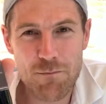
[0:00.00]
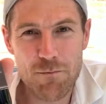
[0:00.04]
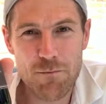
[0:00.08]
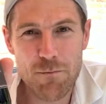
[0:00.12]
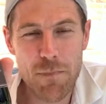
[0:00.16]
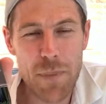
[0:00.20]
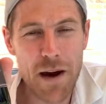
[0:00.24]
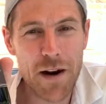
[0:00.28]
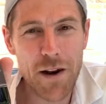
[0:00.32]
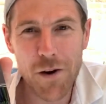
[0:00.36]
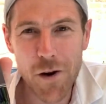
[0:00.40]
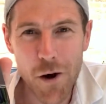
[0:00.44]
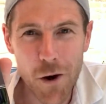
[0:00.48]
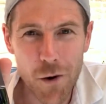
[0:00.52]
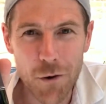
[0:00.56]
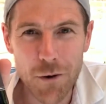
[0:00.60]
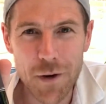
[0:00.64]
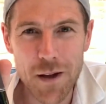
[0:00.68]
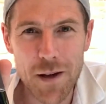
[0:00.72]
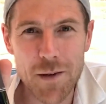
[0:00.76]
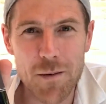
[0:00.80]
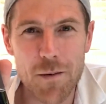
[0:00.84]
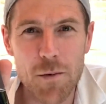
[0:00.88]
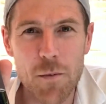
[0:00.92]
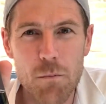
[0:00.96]
better known
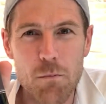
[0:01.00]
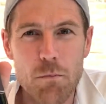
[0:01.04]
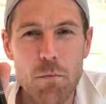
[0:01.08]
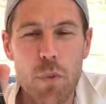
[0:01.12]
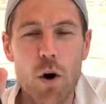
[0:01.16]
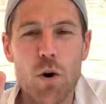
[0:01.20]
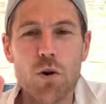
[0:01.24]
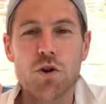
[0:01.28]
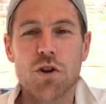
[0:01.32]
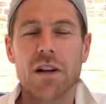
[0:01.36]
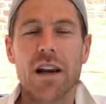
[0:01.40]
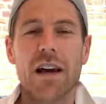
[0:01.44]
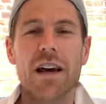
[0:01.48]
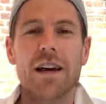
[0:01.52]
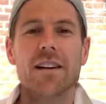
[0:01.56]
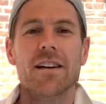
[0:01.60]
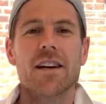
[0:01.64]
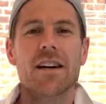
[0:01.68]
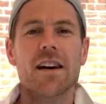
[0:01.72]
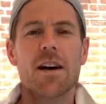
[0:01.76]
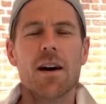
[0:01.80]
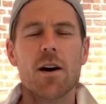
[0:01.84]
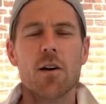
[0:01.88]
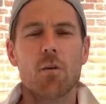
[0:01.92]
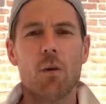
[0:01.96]
in Beaujolais,
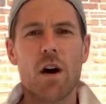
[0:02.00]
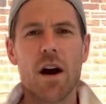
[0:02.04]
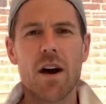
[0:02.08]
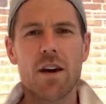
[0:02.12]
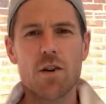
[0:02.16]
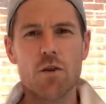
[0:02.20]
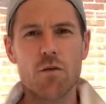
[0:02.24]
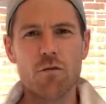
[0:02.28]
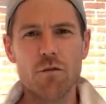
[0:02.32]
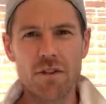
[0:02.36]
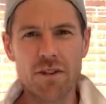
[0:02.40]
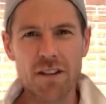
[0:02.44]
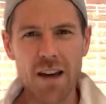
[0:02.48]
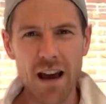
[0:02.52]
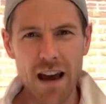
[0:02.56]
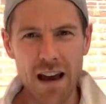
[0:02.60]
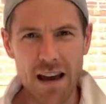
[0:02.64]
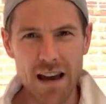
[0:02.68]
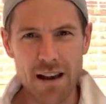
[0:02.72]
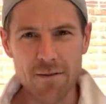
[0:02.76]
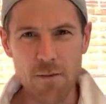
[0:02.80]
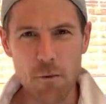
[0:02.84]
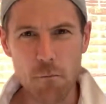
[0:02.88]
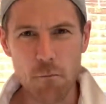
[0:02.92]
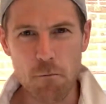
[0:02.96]
where you
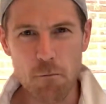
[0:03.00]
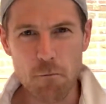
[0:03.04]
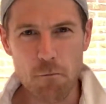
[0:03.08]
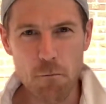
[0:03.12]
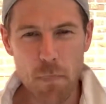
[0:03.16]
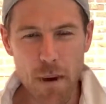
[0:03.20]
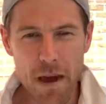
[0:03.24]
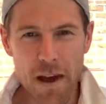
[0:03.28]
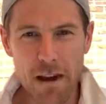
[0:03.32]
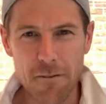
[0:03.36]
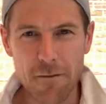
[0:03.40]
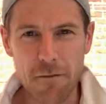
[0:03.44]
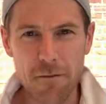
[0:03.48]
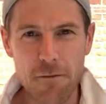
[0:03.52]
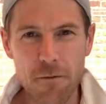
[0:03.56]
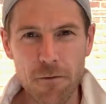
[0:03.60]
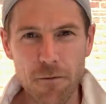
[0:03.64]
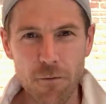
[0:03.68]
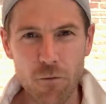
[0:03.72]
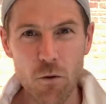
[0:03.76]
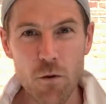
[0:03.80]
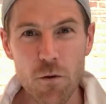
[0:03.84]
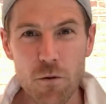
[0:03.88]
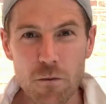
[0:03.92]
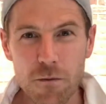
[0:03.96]
retain the big
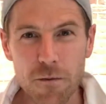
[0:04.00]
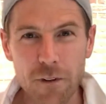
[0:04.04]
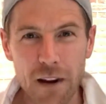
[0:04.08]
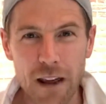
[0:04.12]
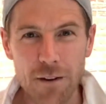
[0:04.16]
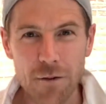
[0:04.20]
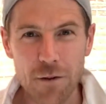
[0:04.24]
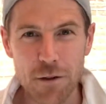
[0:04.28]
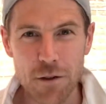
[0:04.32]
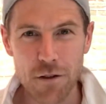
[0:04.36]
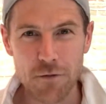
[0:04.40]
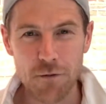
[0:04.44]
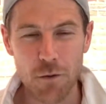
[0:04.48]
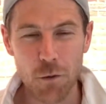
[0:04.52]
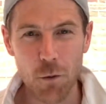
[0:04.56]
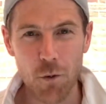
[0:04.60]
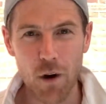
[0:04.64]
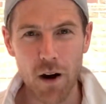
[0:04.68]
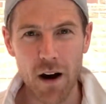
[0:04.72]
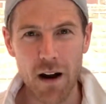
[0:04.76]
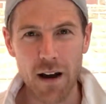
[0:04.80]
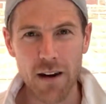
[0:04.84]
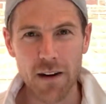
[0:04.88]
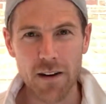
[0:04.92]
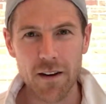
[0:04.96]
fruit flavors of the
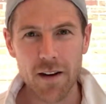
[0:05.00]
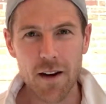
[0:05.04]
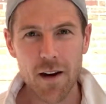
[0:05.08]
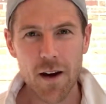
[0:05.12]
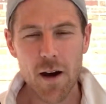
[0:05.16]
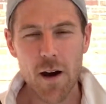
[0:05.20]
wine